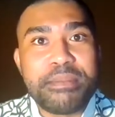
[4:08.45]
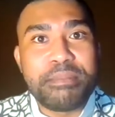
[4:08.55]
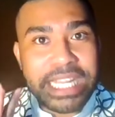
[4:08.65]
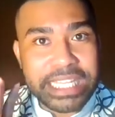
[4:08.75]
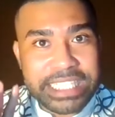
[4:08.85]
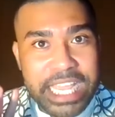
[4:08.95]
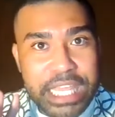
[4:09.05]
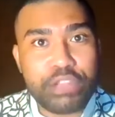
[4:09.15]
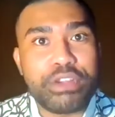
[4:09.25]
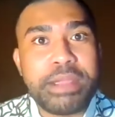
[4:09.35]
but it'll take
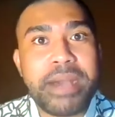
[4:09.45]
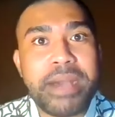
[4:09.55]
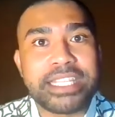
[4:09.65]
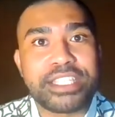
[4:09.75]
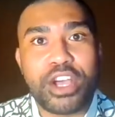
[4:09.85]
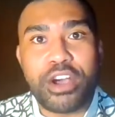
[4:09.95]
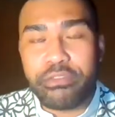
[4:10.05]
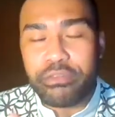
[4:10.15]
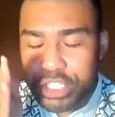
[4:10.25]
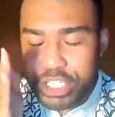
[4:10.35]
3 months of
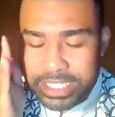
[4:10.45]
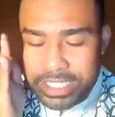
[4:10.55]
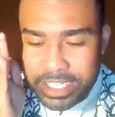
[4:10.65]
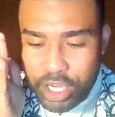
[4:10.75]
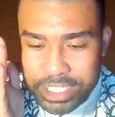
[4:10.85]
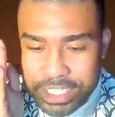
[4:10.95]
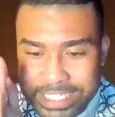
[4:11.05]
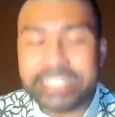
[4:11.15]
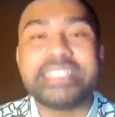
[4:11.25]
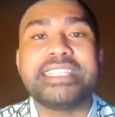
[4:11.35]
just
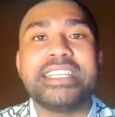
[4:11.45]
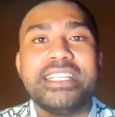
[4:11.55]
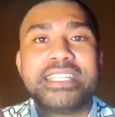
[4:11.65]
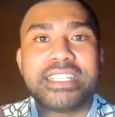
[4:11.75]
consistent